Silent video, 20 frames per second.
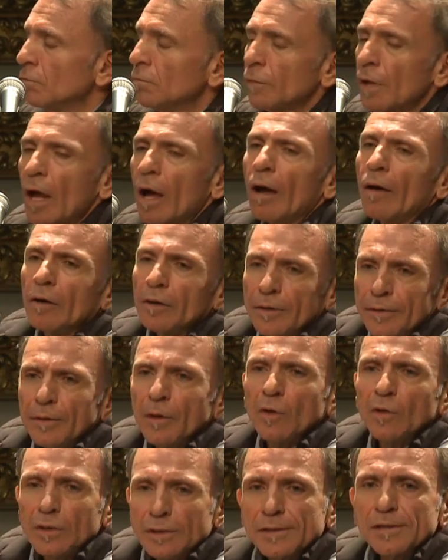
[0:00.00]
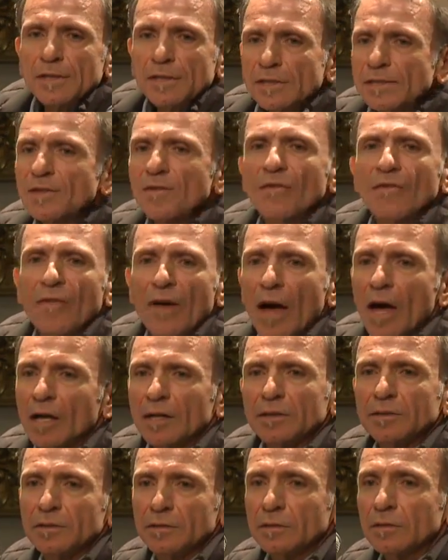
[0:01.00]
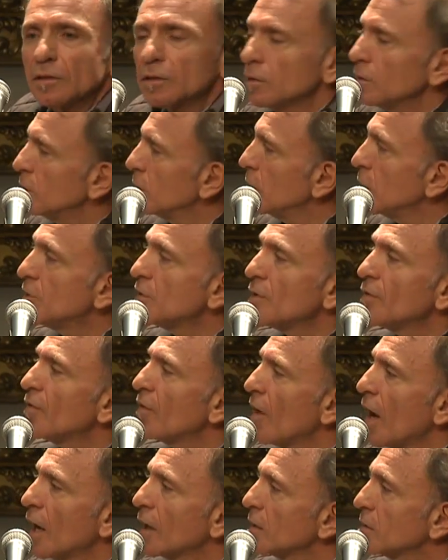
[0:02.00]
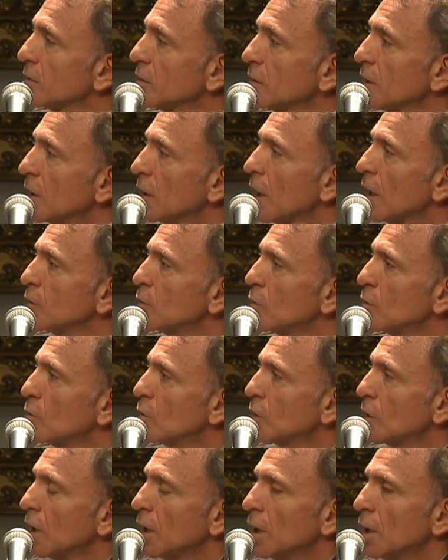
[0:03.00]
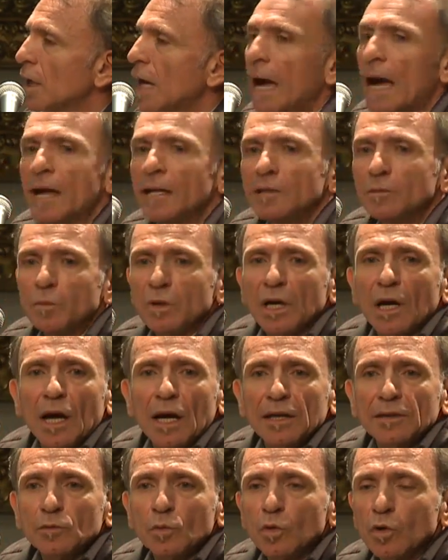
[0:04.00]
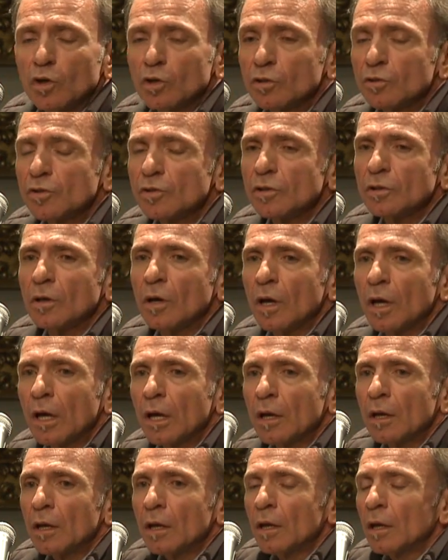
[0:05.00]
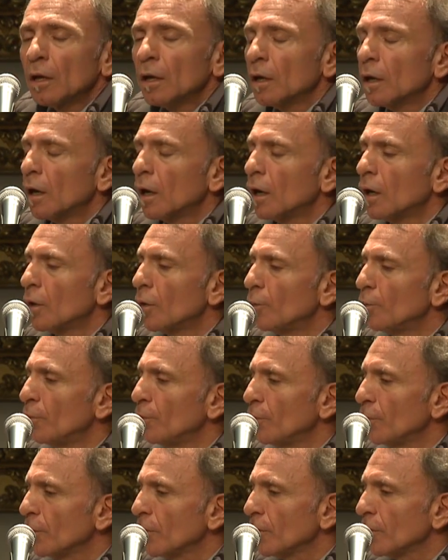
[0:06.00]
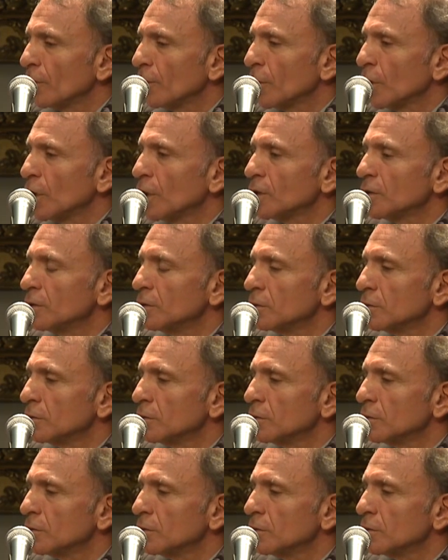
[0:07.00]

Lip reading: No, you know, it's a fact. It's a fact, and I don't want to hide behind words. But